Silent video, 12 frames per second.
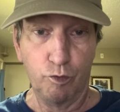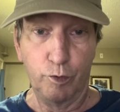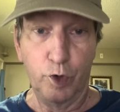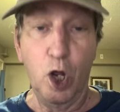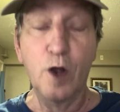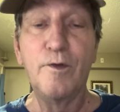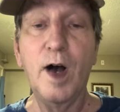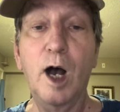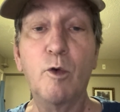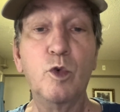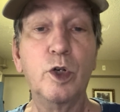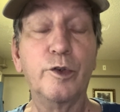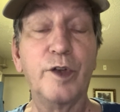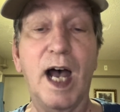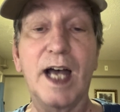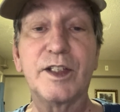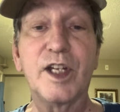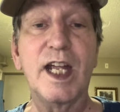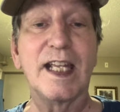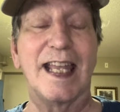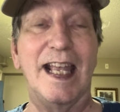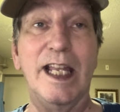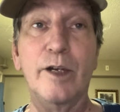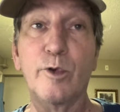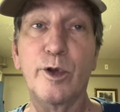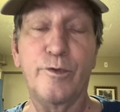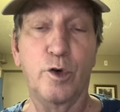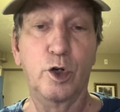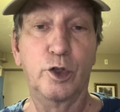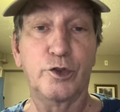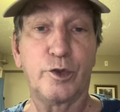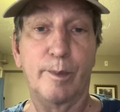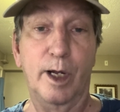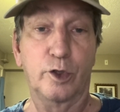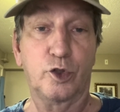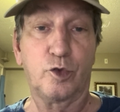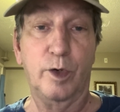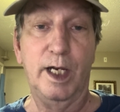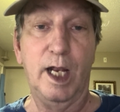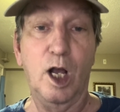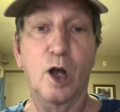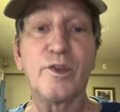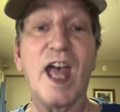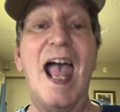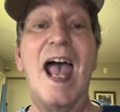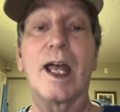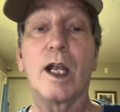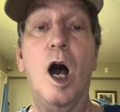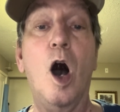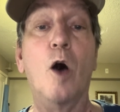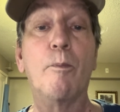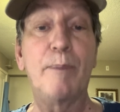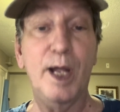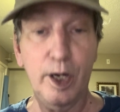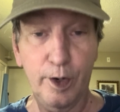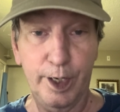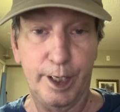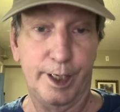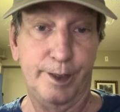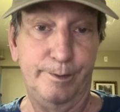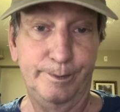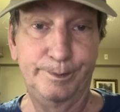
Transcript: Novant will not take any referrals from Oak Street Health at all, period.